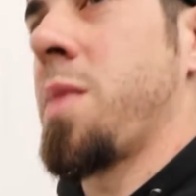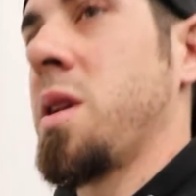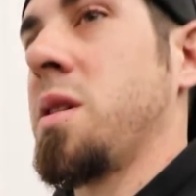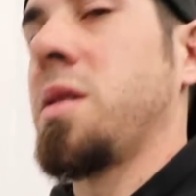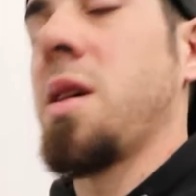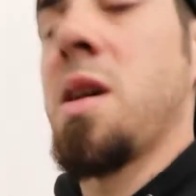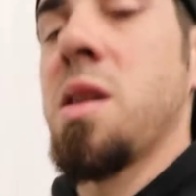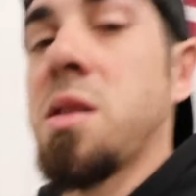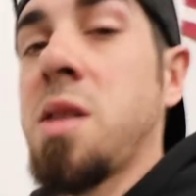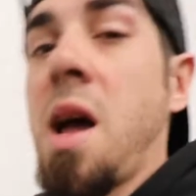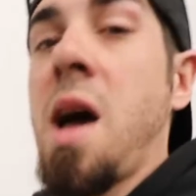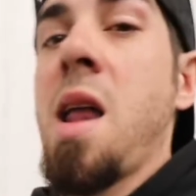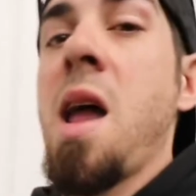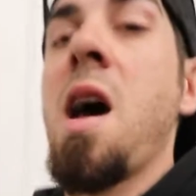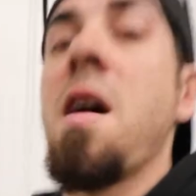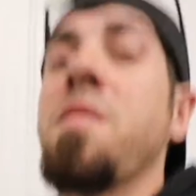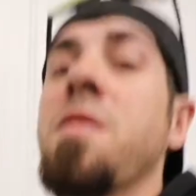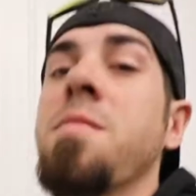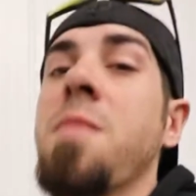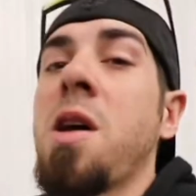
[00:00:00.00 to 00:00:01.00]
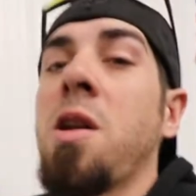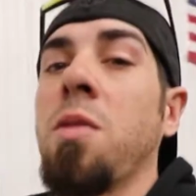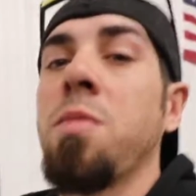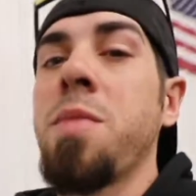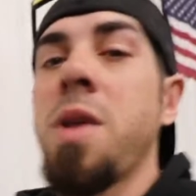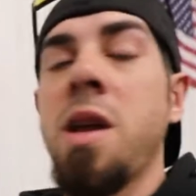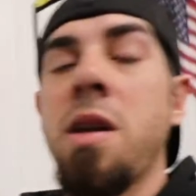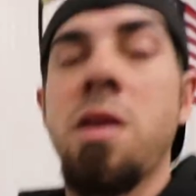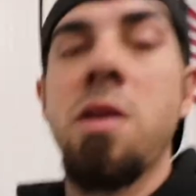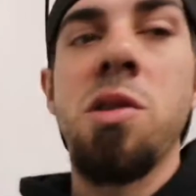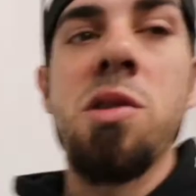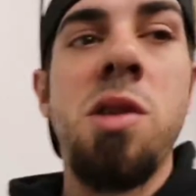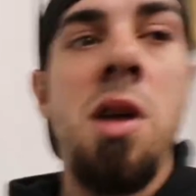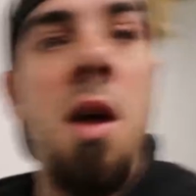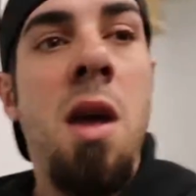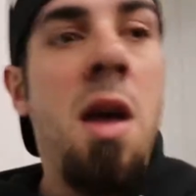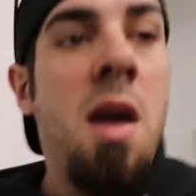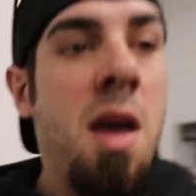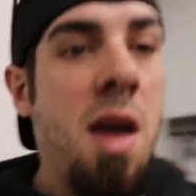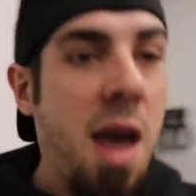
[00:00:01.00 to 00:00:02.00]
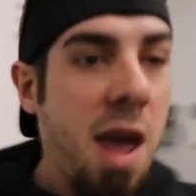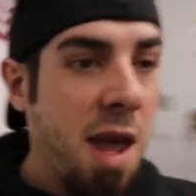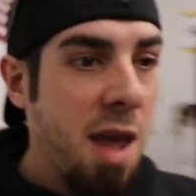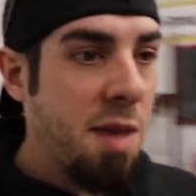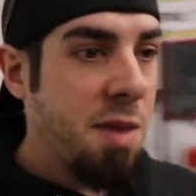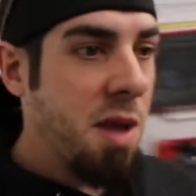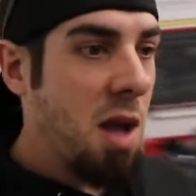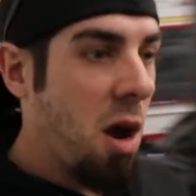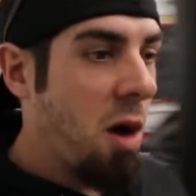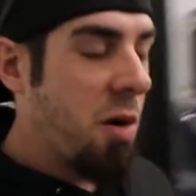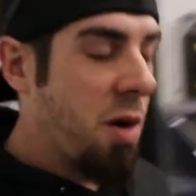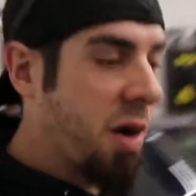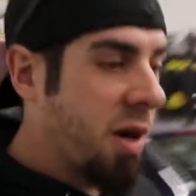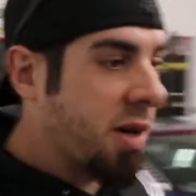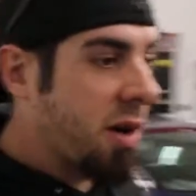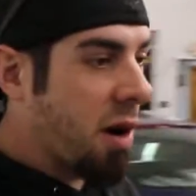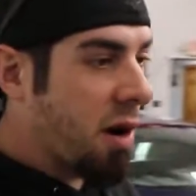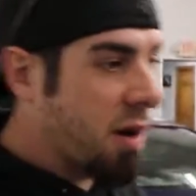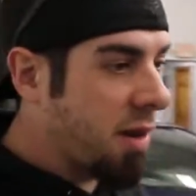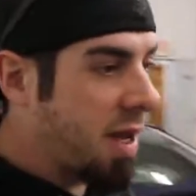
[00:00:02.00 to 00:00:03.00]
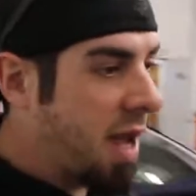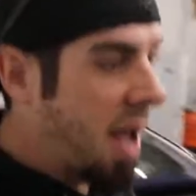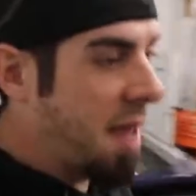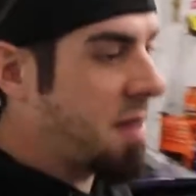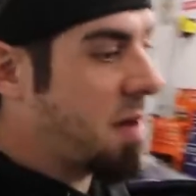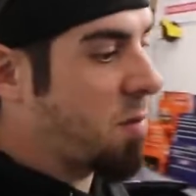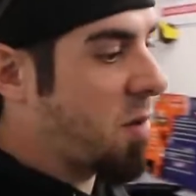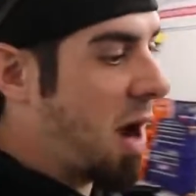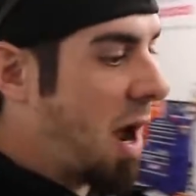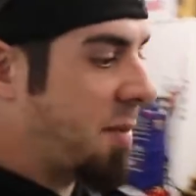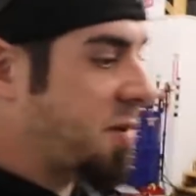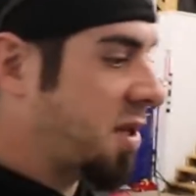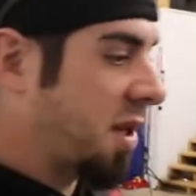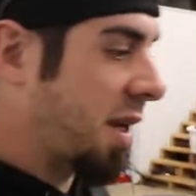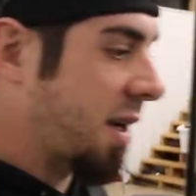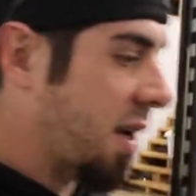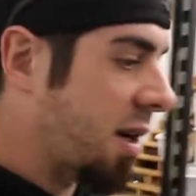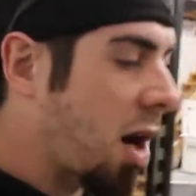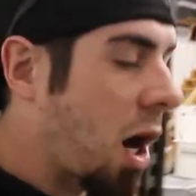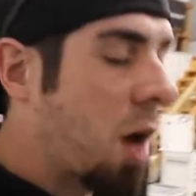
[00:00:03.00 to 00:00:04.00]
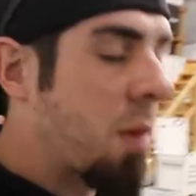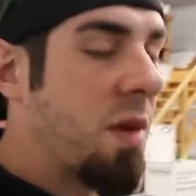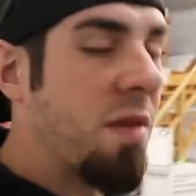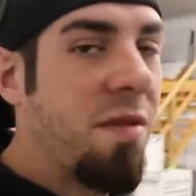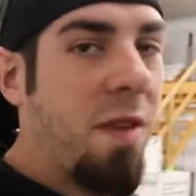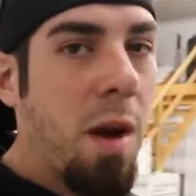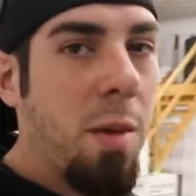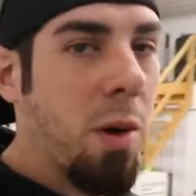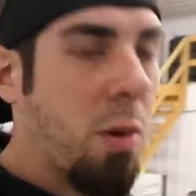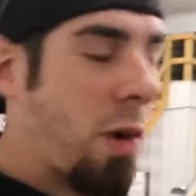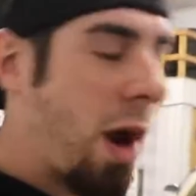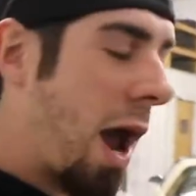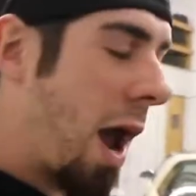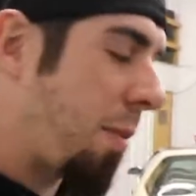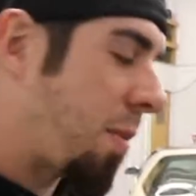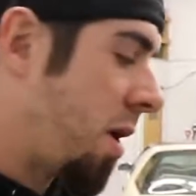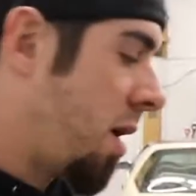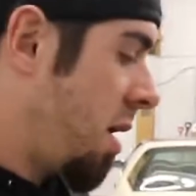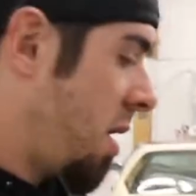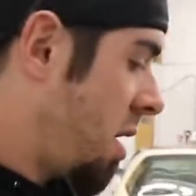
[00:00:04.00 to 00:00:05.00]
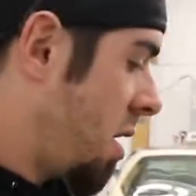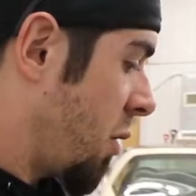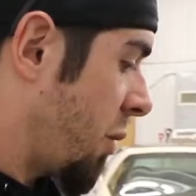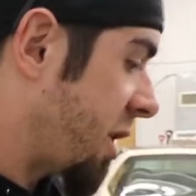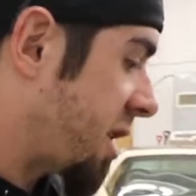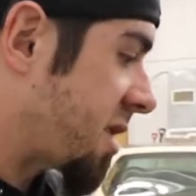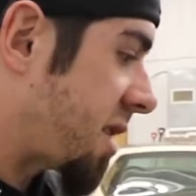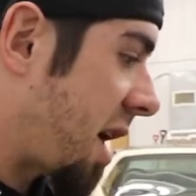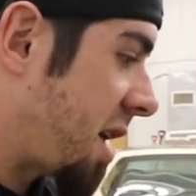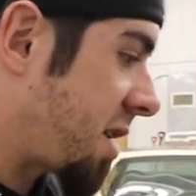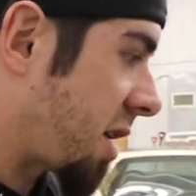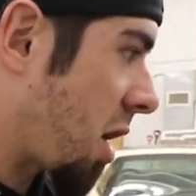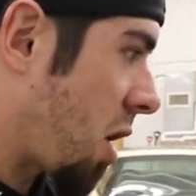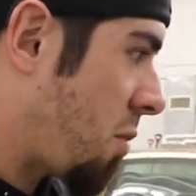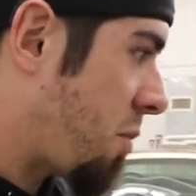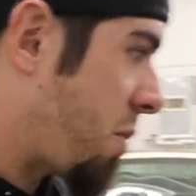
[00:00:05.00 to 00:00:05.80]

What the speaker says: but it does not have the metal mirrors, and the owner currently had them wrapped in like a carbon fiber wrap. We decided to go